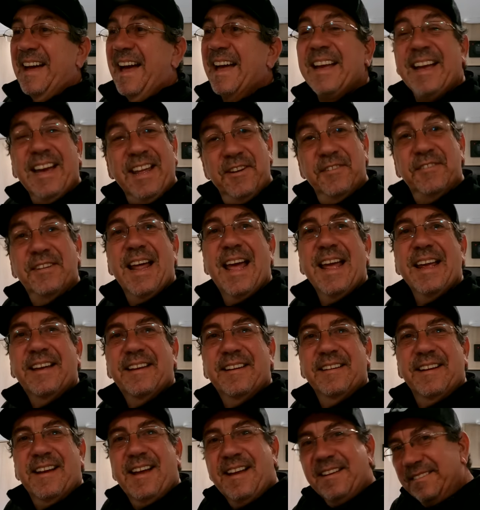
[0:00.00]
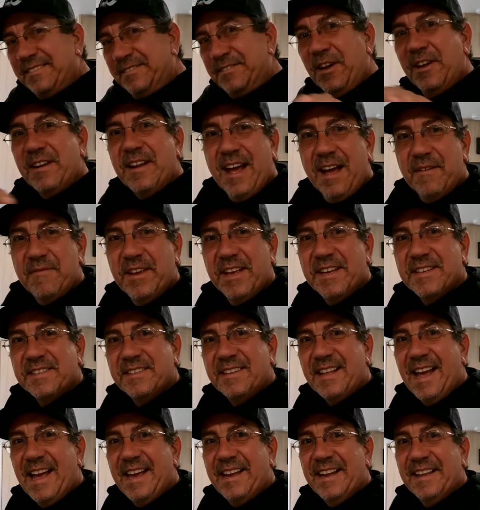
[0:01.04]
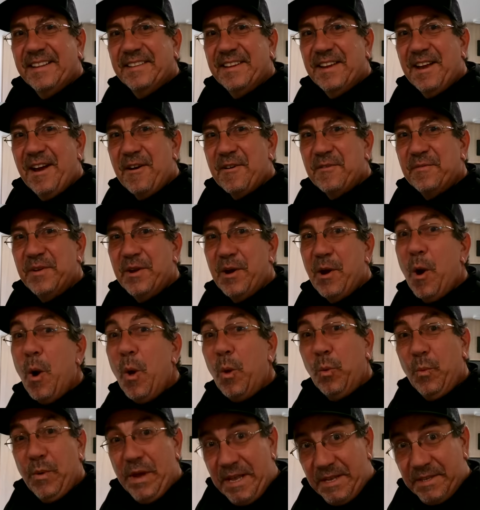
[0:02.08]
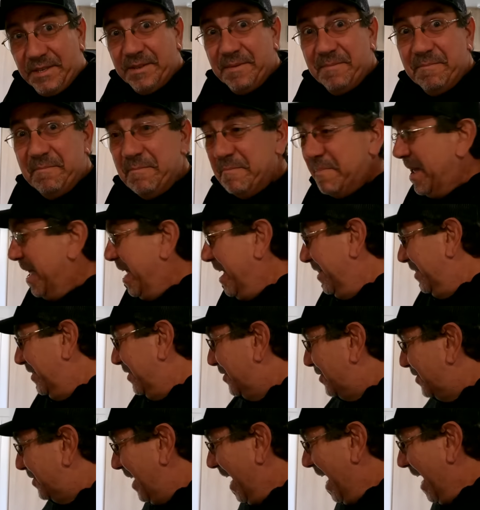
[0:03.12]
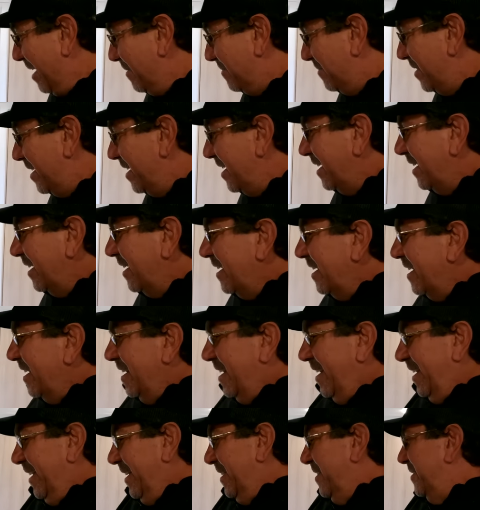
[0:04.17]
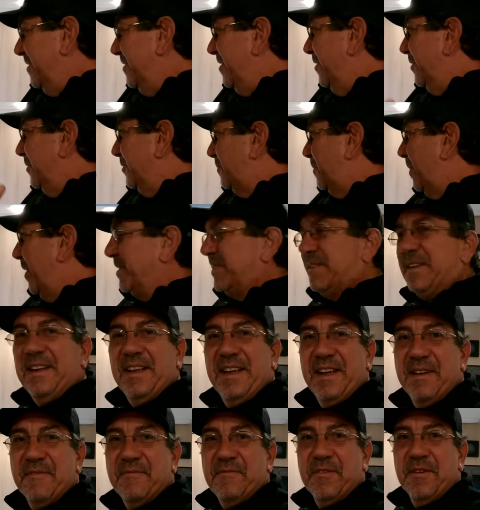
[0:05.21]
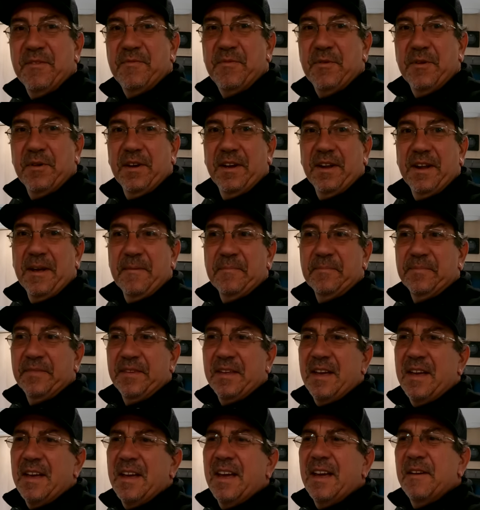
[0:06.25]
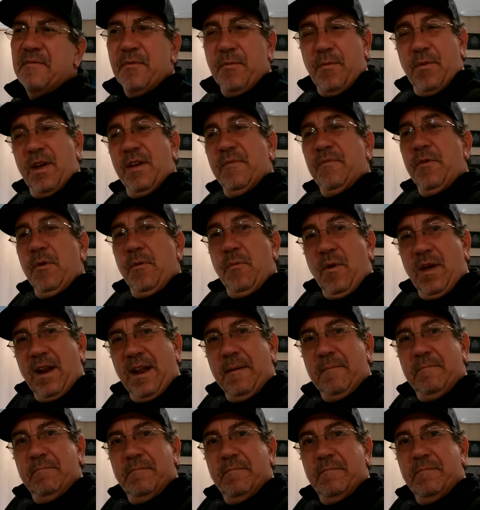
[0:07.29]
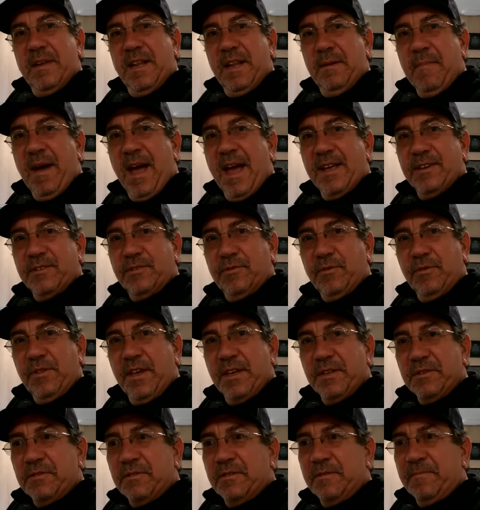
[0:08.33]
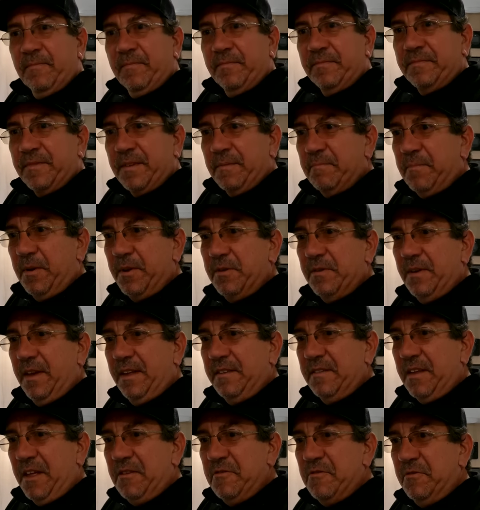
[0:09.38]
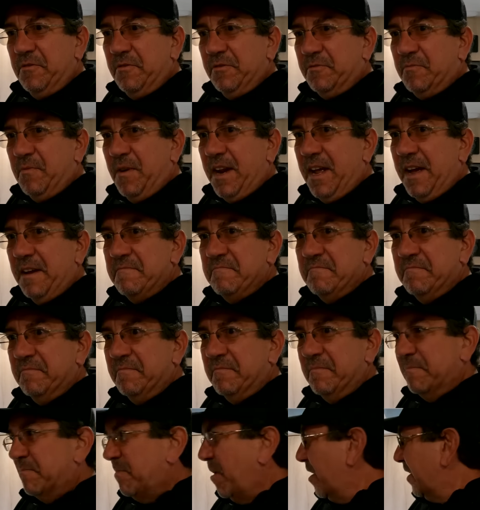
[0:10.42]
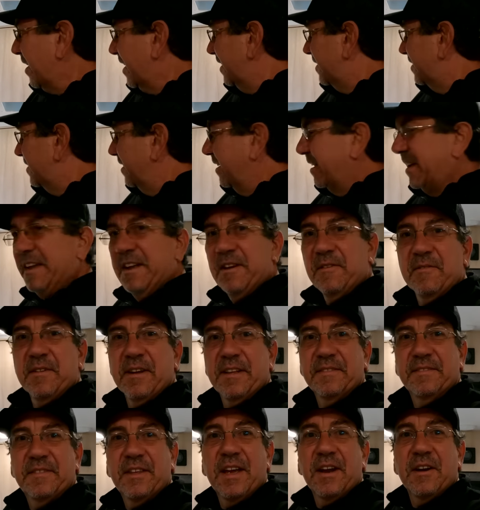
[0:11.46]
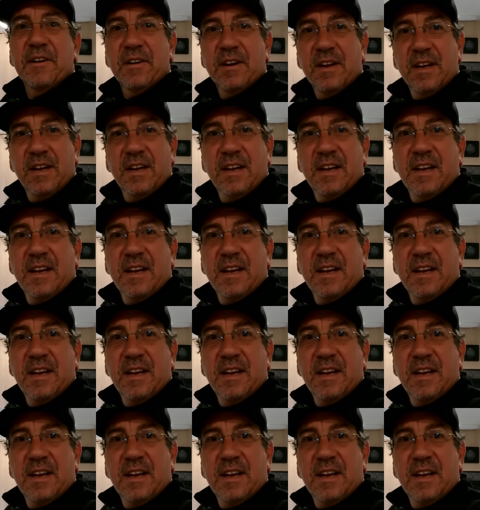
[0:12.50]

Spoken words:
I kind of like not having a slide and the RV always being the same. You know, especially if you want to minimize to this, but and you just want to park it here and there